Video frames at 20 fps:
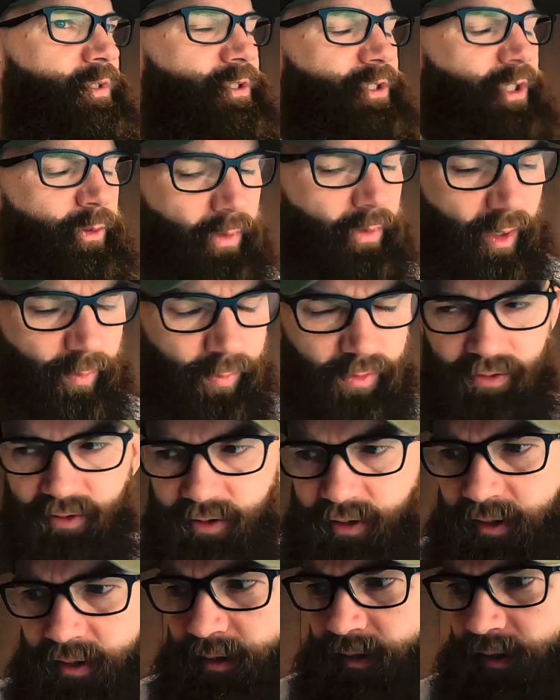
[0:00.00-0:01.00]
see what happens.
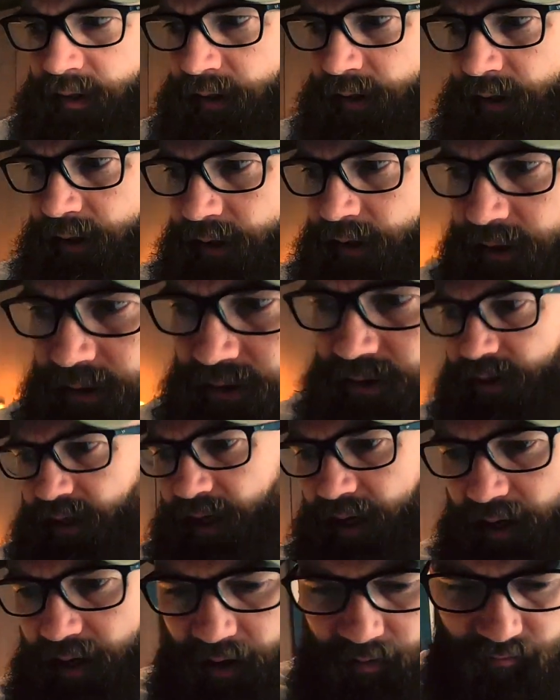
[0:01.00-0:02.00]
So
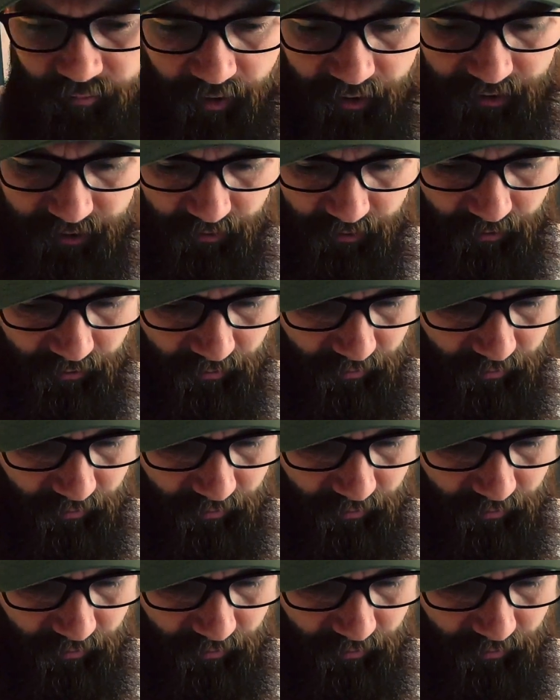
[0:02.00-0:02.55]
yeah, I'm ready to go.